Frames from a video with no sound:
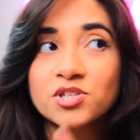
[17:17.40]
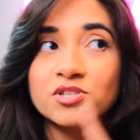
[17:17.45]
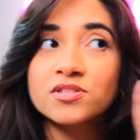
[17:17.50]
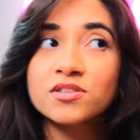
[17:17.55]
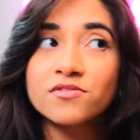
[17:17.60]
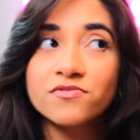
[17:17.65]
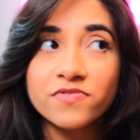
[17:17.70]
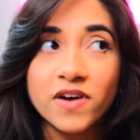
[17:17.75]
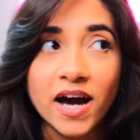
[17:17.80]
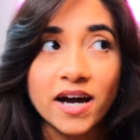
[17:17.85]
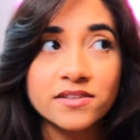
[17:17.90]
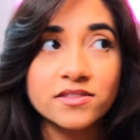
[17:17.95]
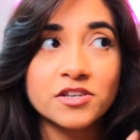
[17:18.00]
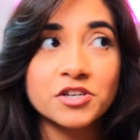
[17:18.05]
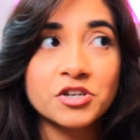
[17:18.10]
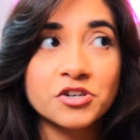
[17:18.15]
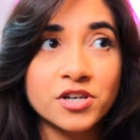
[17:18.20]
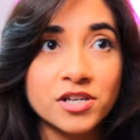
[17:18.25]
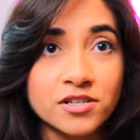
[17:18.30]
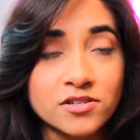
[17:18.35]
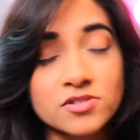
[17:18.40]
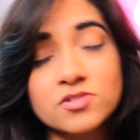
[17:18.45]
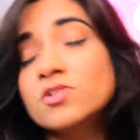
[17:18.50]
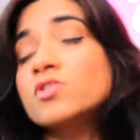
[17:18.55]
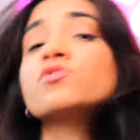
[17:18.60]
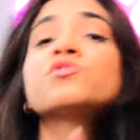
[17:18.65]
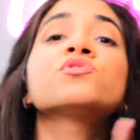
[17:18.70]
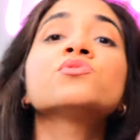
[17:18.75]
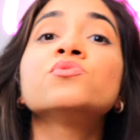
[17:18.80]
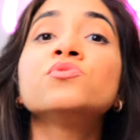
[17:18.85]
just the fact that you're gonna
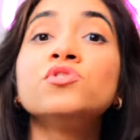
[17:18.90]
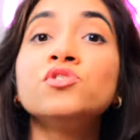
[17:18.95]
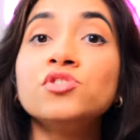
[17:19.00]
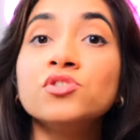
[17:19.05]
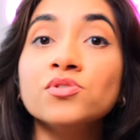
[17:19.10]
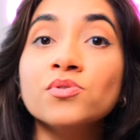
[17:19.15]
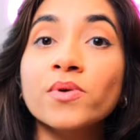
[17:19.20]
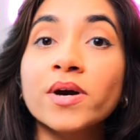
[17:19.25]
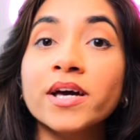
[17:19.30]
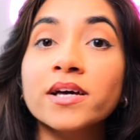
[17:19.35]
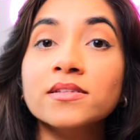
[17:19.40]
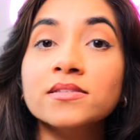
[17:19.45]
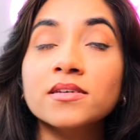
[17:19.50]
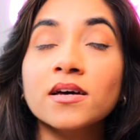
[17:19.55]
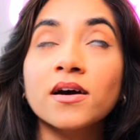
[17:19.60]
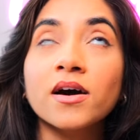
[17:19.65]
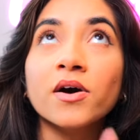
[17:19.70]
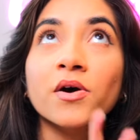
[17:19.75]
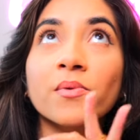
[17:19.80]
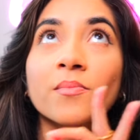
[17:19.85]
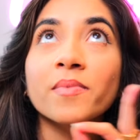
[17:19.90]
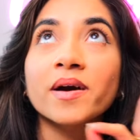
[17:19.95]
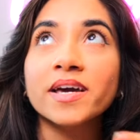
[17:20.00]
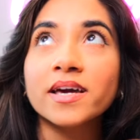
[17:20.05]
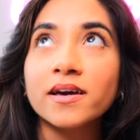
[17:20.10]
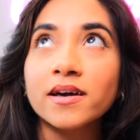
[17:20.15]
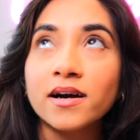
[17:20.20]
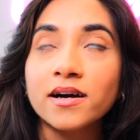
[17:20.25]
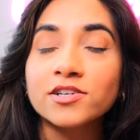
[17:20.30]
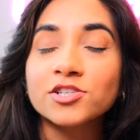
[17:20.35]
start to do it, oh my
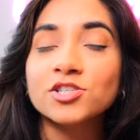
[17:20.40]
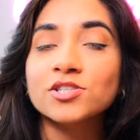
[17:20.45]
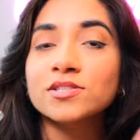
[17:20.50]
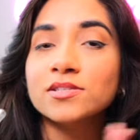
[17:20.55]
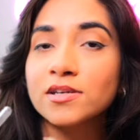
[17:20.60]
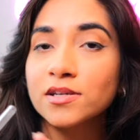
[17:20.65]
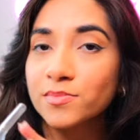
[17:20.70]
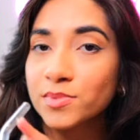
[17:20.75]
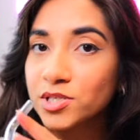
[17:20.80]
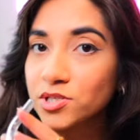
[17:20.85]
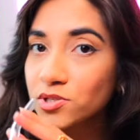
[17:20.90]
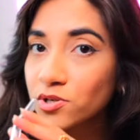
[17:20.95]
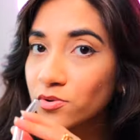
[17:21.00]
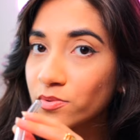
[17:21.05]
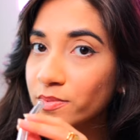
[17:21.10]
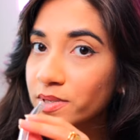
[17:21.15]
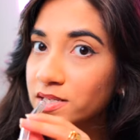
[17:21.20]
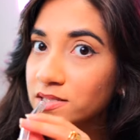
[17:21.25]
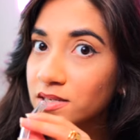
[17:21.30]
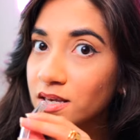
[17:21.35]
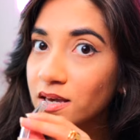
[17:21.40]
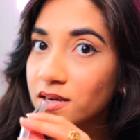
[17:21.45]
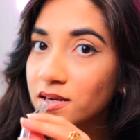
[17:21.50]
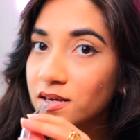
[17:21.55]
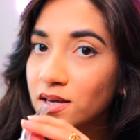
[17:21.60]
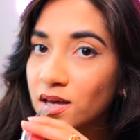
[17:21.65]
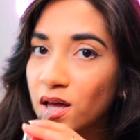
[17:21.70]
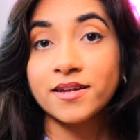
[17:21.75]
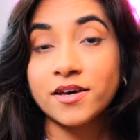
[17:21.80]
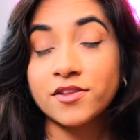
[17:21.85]
gosh, it's gonna be so
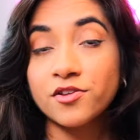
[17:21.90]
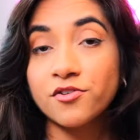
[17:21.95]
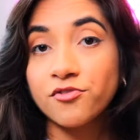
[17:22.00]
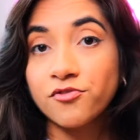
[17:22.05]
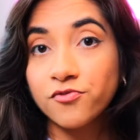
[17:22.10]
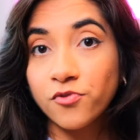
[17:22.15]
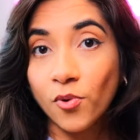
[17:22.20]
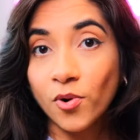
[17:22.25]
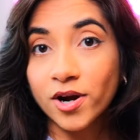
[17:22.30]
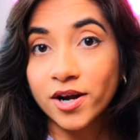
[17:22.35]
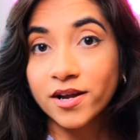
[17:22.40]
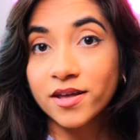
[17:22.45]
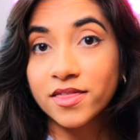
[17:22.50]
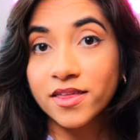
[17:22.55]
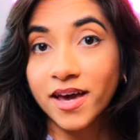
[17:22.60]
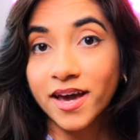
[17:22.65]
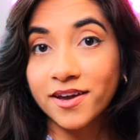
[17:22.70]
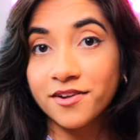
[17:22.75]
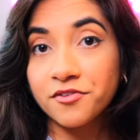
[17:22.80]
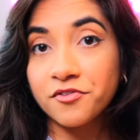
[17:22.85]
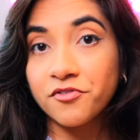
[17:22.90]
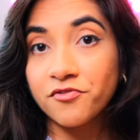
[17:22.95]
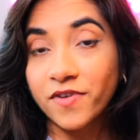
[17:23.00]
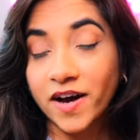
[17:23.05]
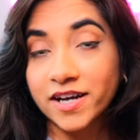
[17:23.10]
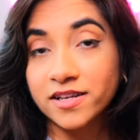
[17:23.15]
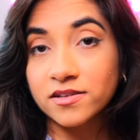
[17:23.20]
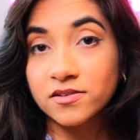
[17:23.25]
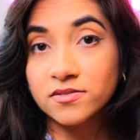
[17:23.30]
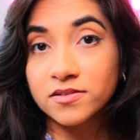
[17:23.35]
amazing. Now, the fourth and
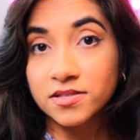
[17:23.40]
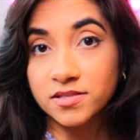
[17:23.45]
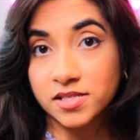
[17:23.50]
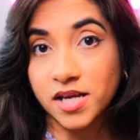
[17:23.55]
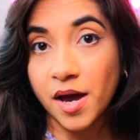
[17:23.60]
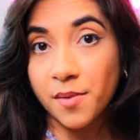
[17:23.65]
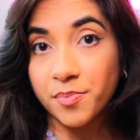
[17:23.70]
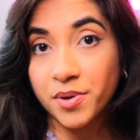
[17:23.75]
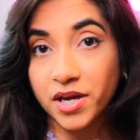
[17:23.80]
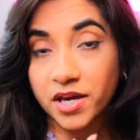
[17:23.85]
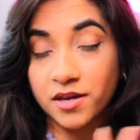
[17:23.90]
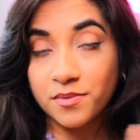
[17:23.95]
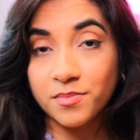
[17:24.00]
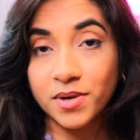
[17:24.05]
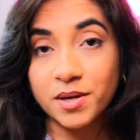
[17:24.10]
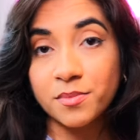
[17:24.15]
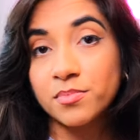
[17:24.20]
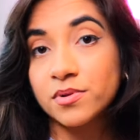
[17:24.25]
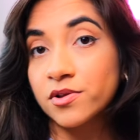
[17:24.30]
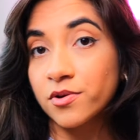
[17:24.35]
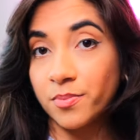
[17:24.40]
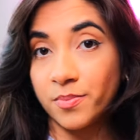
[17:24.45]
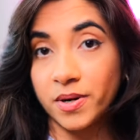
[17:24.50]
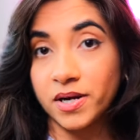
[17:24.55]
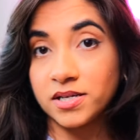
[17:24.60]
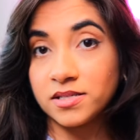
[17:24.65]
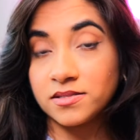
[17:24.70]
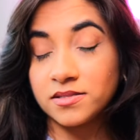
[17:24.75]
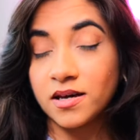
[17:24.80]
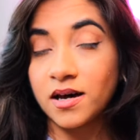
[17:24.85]
final step in my
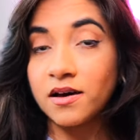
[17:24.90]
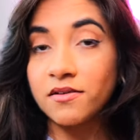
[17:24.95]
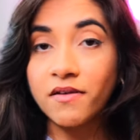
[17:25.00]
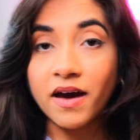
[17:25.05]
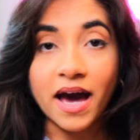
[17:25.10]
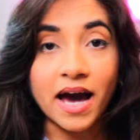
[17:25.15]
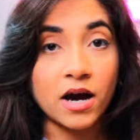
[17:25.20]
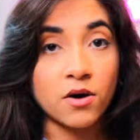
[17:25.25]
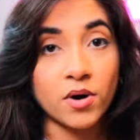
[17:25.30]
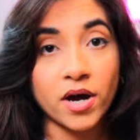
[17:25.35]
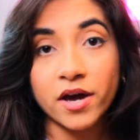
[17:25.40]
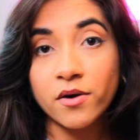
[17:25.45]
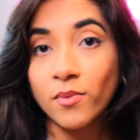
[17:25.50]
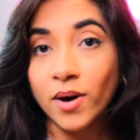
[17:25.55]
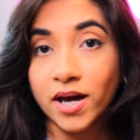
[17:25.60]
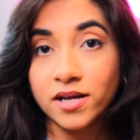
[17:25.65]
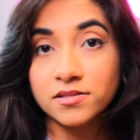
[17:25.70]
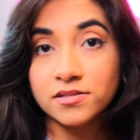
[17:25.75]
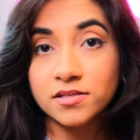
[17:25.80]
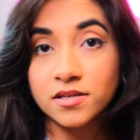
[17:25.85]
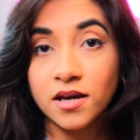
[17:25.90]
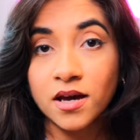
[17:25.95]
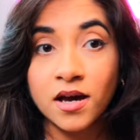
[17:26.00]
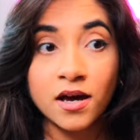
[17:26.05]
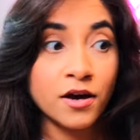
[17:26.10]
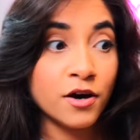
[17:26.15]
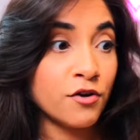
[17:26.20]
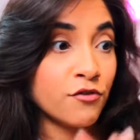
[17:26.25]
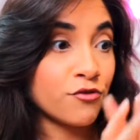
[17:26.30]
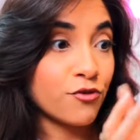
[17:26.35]
blueprint of how I went
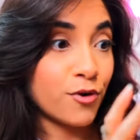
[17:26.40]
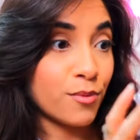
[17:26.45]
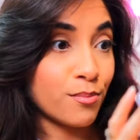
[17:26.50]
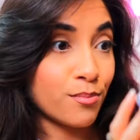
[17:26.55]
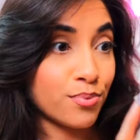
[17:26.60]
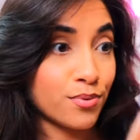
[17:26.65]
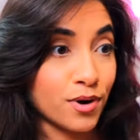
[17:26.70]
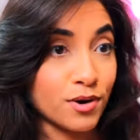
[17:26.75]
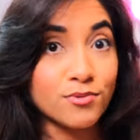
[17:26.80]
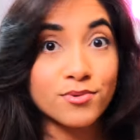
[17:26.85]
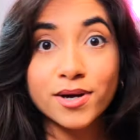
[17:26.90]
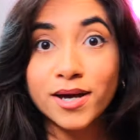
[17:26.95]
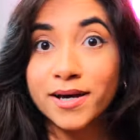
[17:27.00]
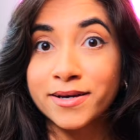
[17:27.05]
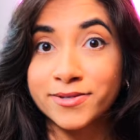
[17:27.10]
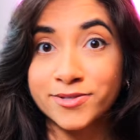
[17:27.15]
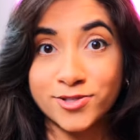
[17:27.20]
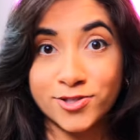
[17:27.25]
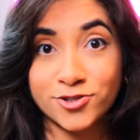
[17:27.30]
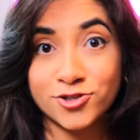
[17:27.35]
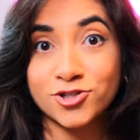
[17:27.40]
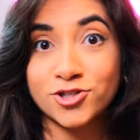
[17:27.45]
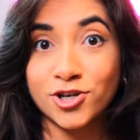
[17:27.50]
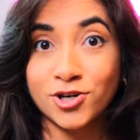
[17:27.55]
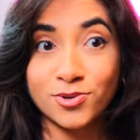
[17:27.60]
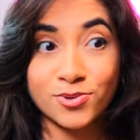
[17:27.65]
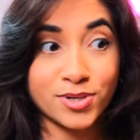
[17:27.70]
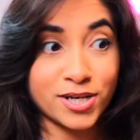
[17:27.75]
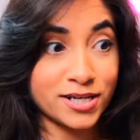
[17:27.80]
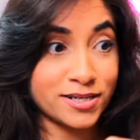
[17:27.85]
from broke as a
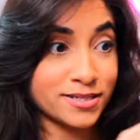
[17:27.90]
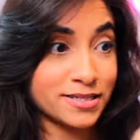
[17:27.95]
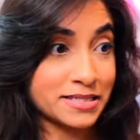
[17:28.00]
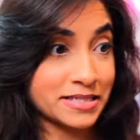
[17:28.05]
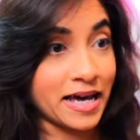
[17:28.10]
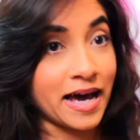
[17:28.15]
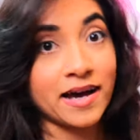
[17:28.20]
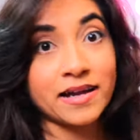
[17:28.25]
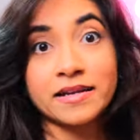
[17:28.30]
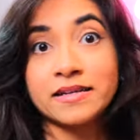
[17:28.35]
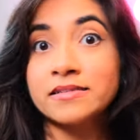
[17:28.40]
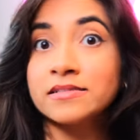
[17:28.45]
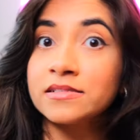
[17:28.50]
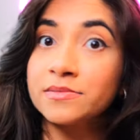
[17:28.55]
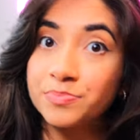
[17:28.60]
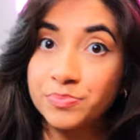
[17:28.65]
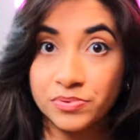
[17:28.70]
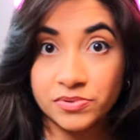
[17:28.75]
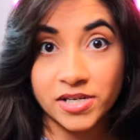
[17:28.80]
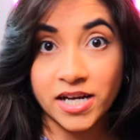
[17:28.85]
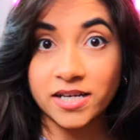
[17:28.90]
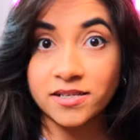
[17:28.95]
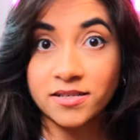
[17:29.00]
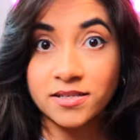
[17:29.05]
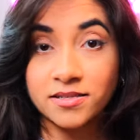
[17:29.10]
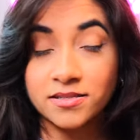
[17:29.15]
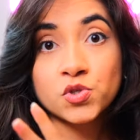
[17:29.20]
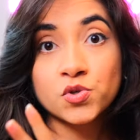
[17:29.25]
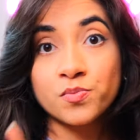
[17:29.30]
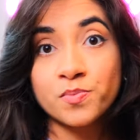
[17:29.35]
joke, sad and
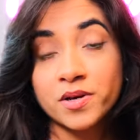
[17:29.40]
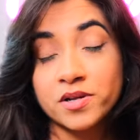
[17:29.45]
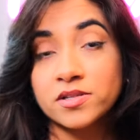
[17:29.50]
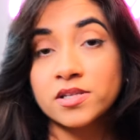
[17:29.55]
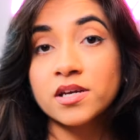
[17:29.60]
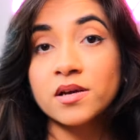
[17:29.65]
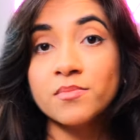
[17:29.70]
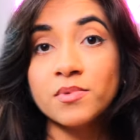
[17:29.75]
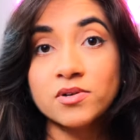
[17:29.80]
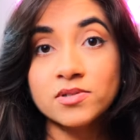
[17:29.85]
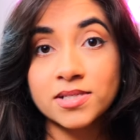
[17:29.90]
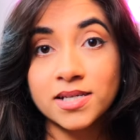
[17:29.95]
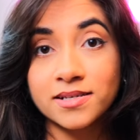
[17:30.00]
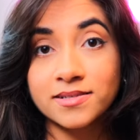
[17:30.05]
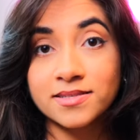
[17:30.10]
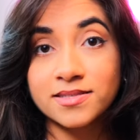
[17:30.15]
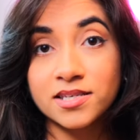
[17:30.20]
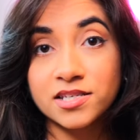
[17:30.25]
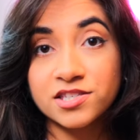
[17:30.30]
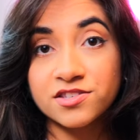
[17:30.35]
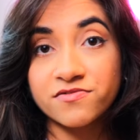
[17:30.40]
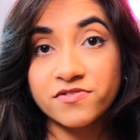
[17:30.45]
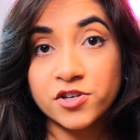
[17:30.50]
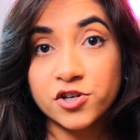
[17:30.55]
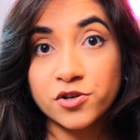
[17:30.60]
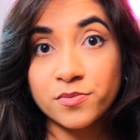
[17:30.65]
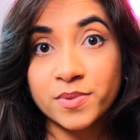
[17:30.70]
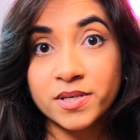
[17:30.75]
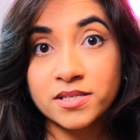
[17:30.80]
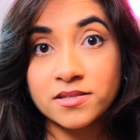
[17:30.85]
depressed, to building a multi six
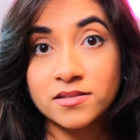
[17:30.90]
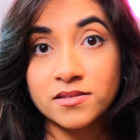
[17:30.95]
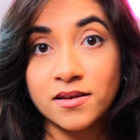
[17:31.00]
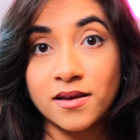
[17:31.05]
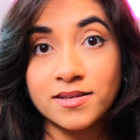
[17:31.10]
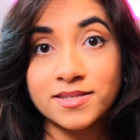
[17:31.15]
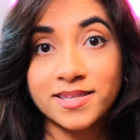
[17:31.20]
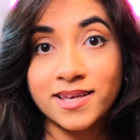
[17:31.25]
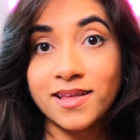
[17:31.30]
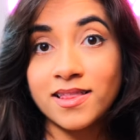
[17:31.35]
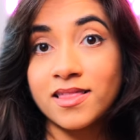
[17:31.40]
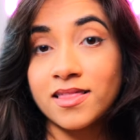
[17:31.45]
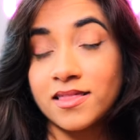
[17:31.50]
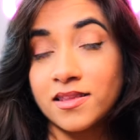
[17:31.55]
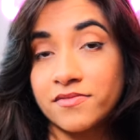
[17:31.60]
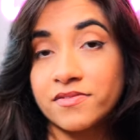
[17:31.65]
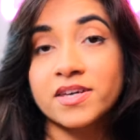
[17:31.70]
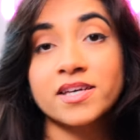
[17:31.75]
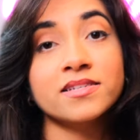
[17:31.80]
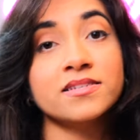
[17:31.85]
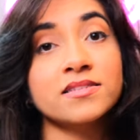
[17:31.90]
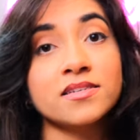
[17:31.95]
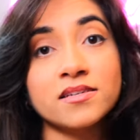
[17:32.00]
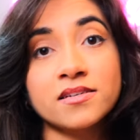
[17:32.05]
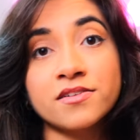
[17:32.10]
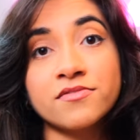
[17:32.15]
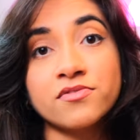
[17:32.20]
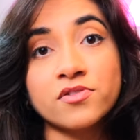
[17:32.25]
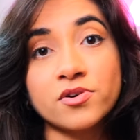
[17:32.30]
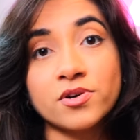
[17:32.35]
figure business, living in
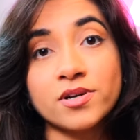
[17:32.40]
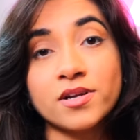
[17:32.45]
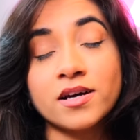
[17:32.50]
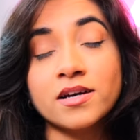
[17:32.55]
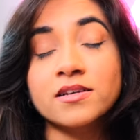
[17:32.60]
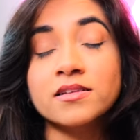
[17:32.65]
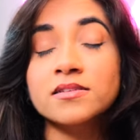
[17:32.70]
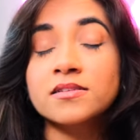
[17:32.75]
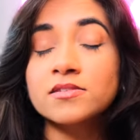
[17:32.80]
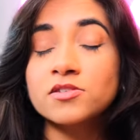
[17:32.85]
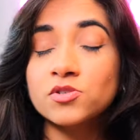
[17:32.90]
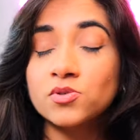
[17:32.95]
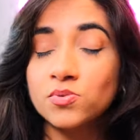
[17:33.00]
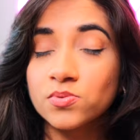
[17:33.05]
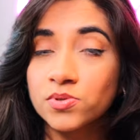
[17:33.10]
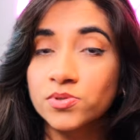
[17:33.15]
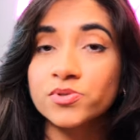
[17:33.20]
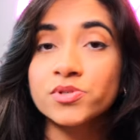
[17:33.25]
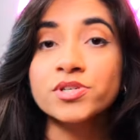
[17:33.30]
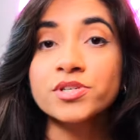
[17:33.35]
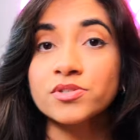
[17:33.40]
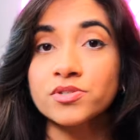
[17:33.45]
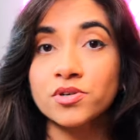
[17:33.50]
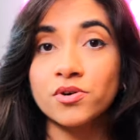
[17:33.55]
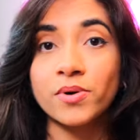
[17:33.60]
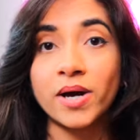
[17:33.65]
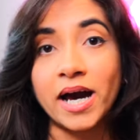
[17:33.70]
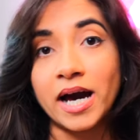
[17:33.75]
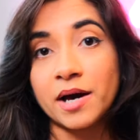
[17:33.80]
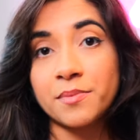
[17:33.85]
sunny Florida, truly
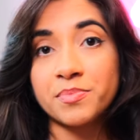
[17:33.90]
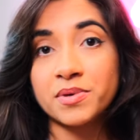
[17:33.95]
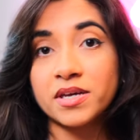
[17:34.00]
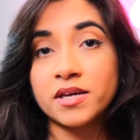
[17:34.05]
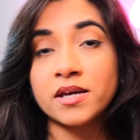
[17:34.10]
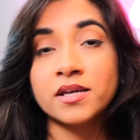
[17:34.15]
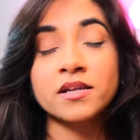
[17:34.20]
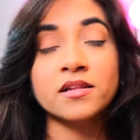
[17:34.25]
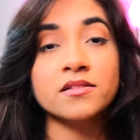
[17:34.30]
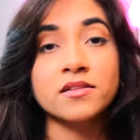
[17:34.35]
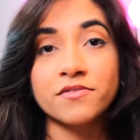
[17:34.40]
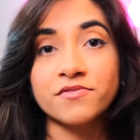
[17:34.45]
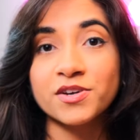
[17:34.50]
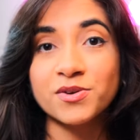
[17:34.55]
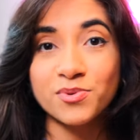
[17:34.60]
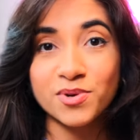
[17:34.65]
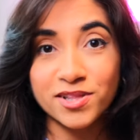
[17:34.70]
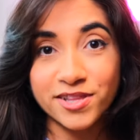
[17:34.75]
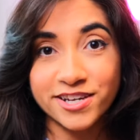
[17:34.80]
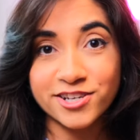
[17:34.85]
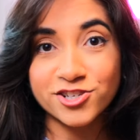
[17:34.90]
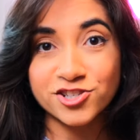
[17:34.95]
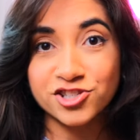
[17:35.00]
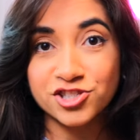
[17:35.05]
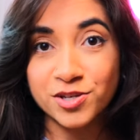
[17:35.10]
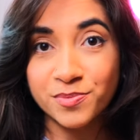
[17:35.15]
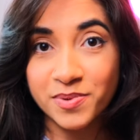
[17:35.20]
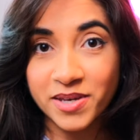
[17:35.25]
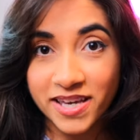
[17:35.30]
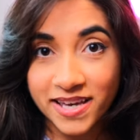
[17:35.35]
so happy in a loving
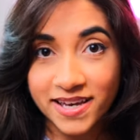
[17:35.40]
relationship